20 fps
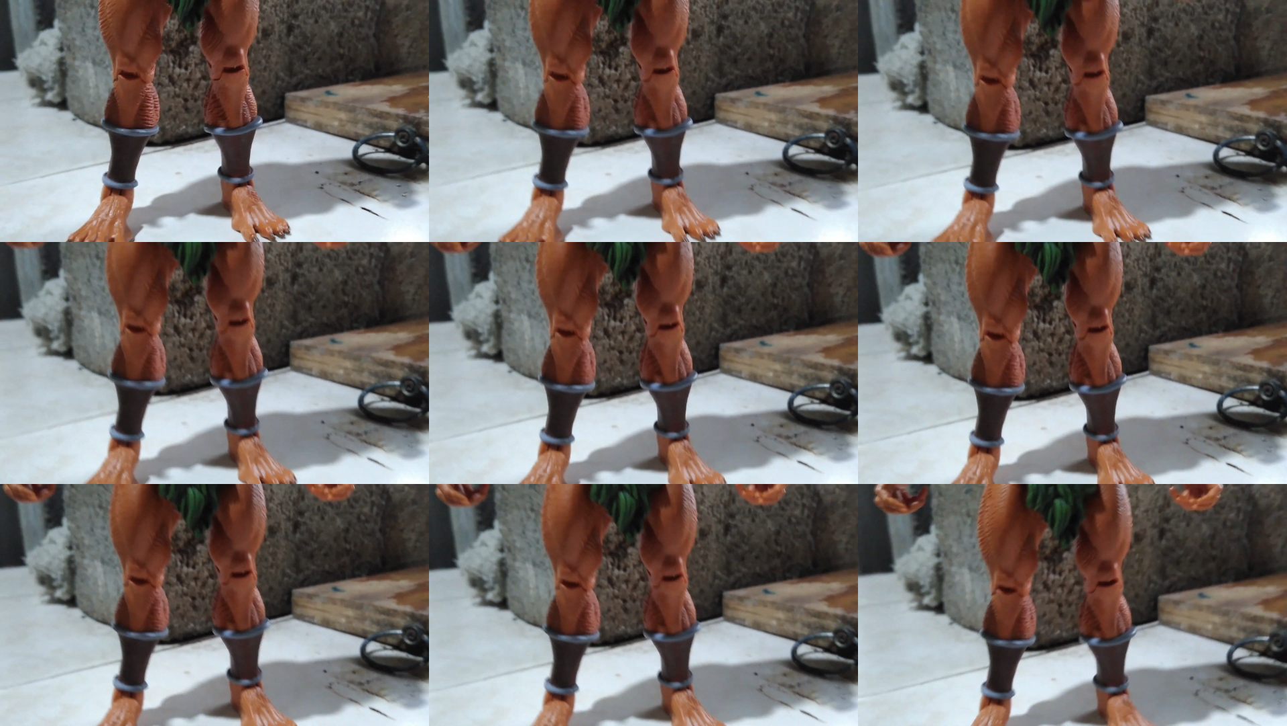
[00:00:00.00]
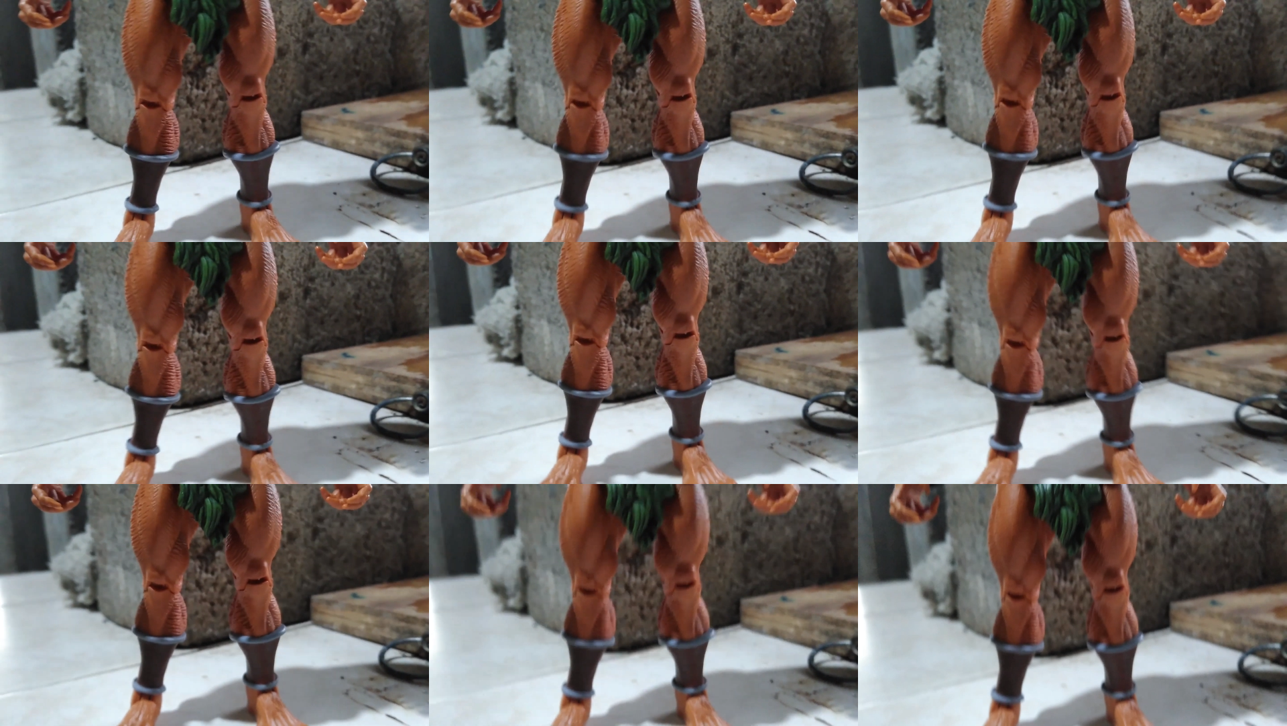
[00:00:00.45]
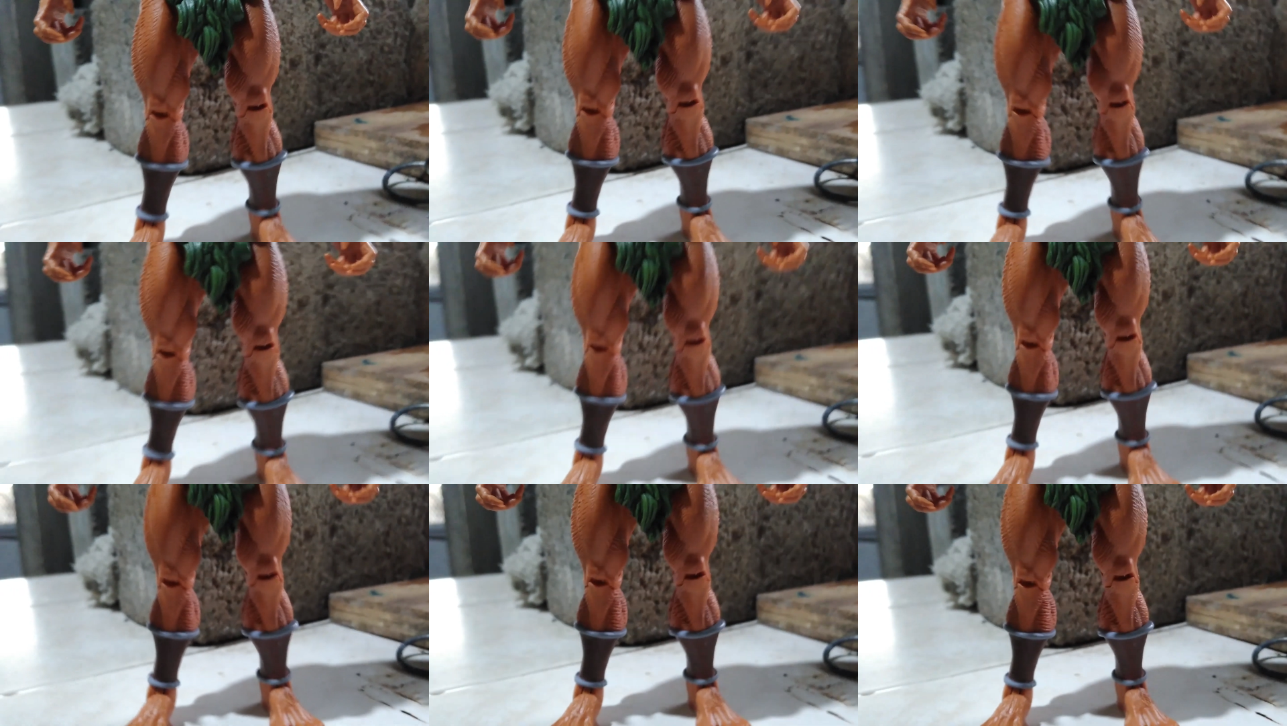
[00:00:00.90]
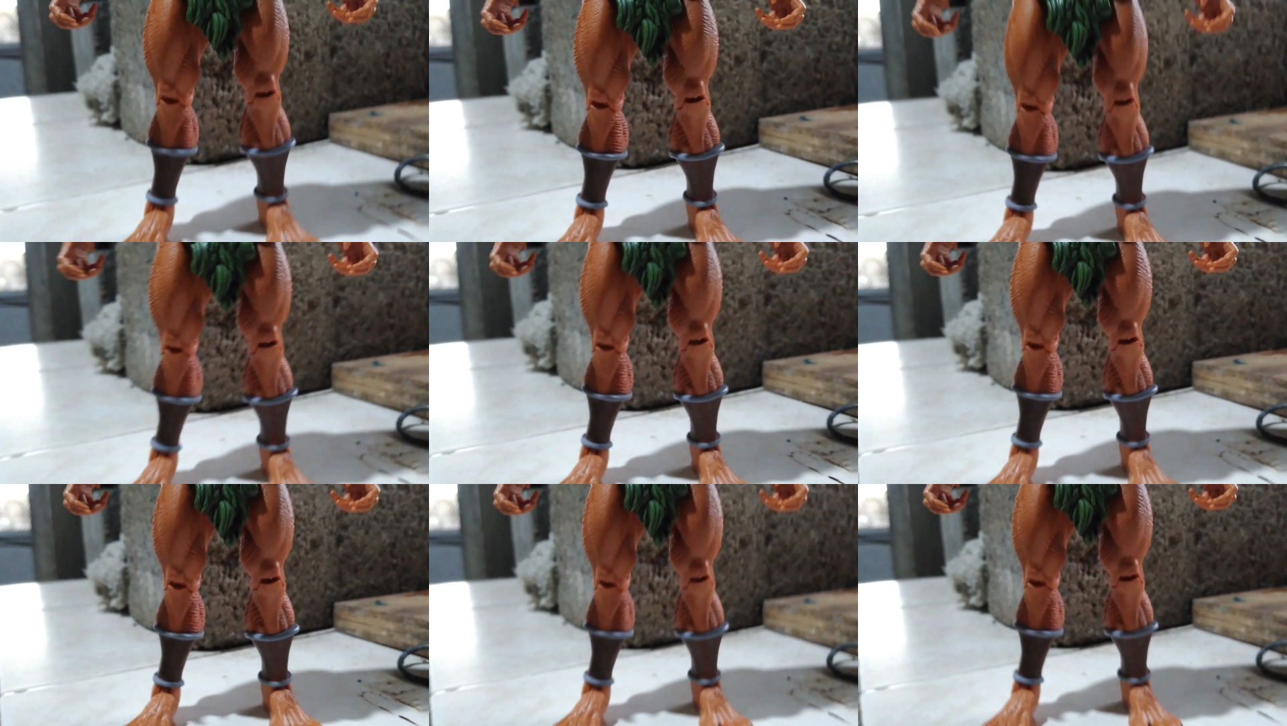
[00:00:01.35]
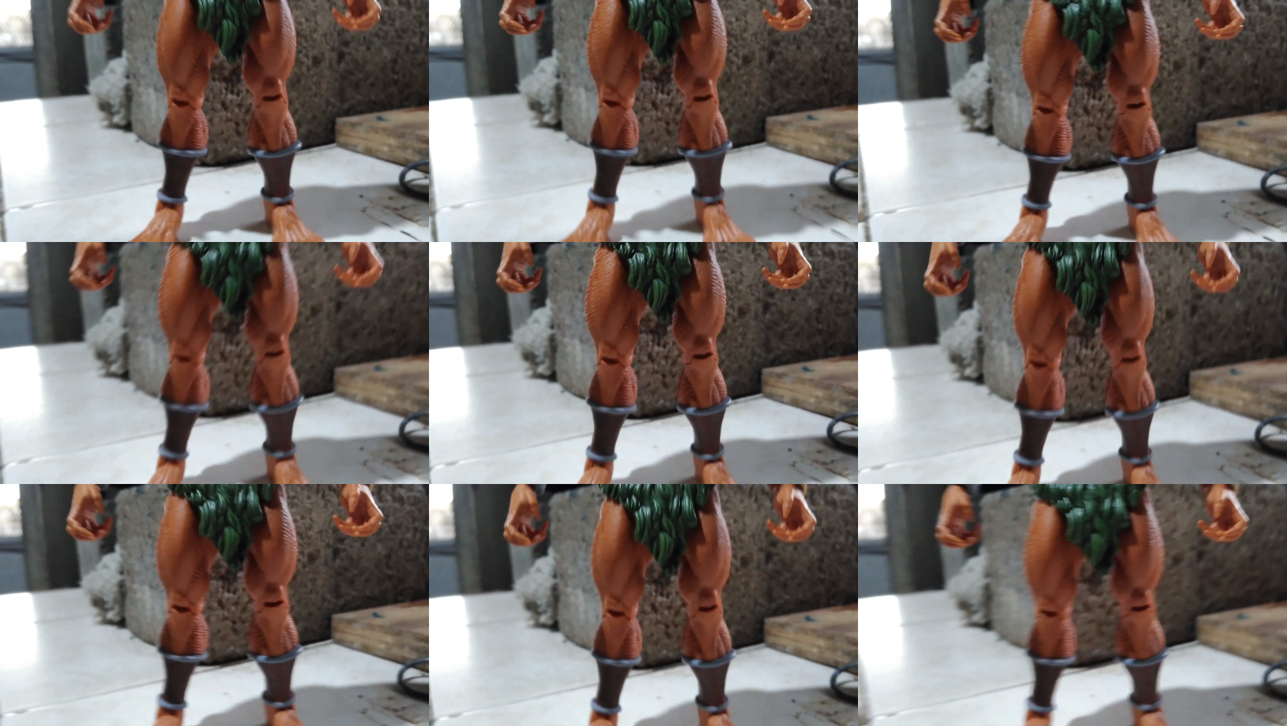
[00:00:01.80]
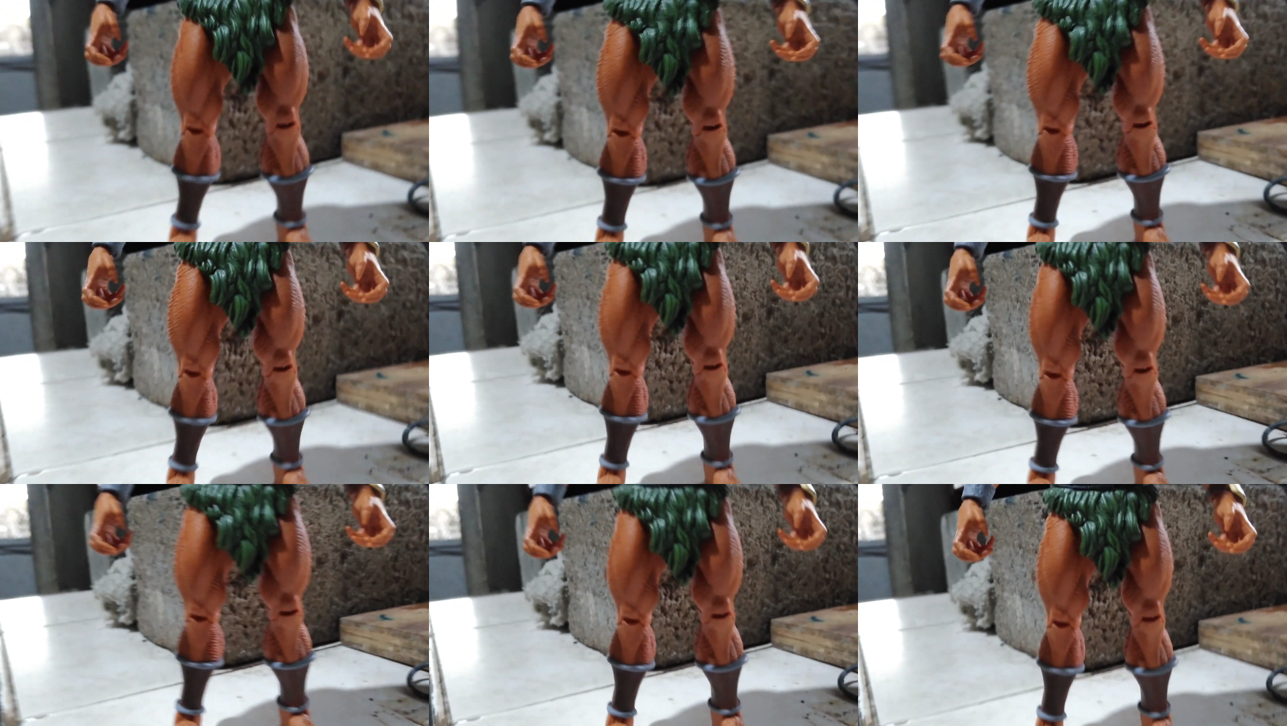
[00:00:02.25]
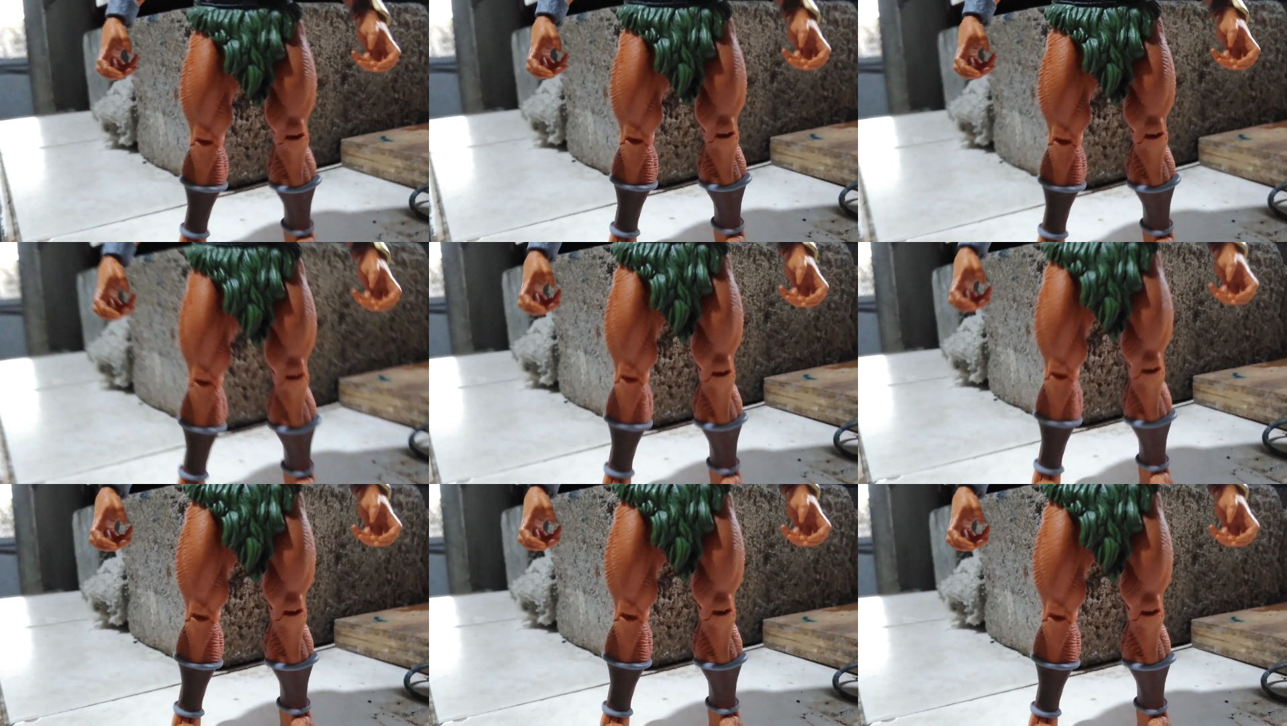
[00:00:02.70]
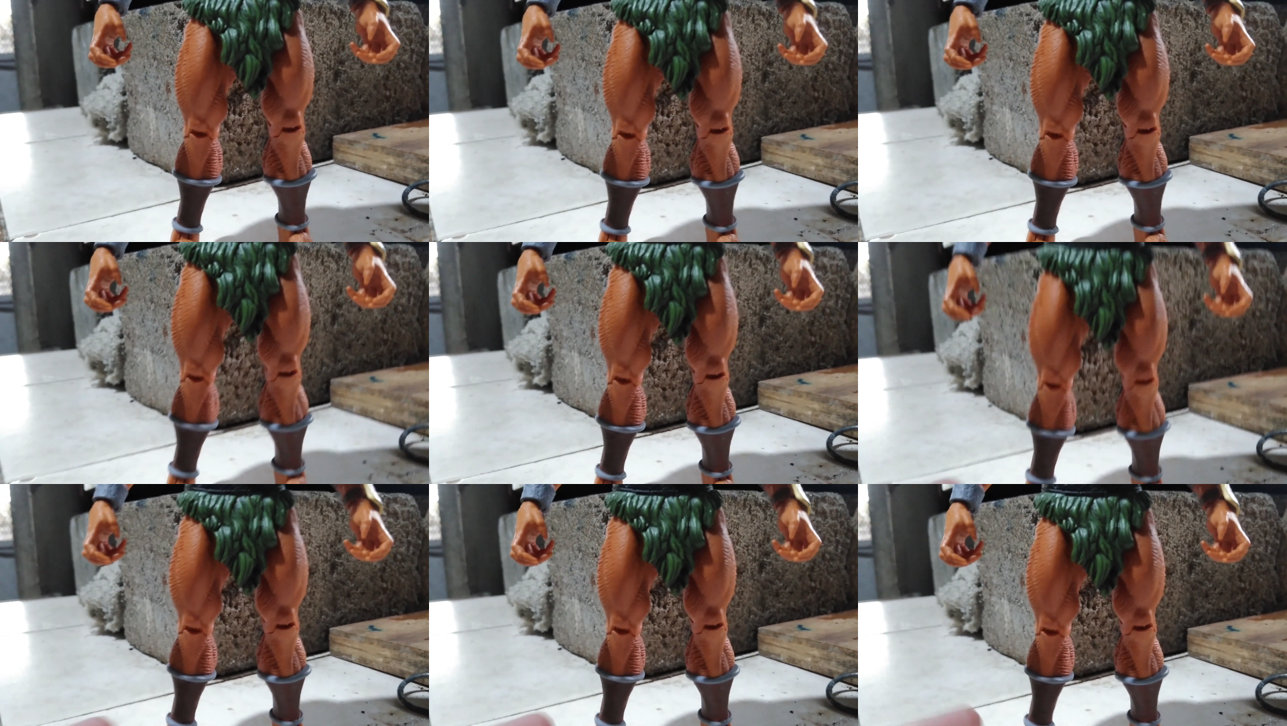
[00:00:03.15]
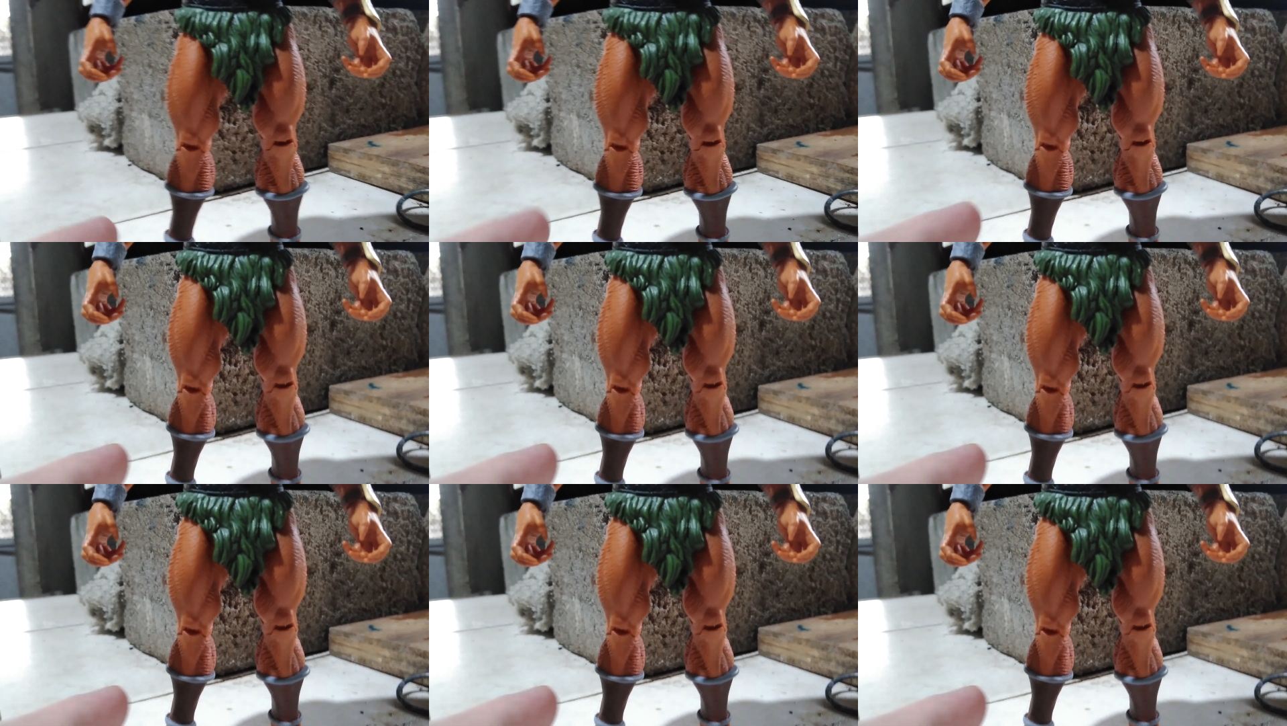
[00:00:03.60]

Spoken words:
No face is visible, so there are no lips to read.